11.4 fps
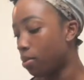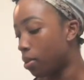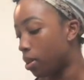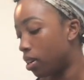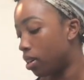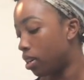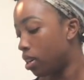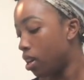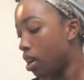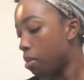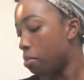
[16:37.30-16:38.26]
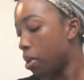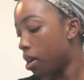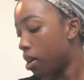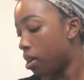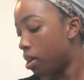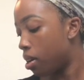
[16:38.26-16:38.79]
for
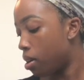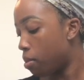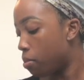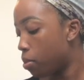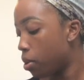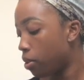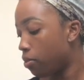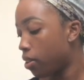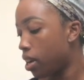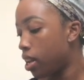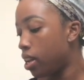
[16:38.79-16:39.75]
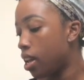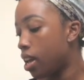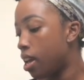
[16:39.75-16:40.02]
my boyfriend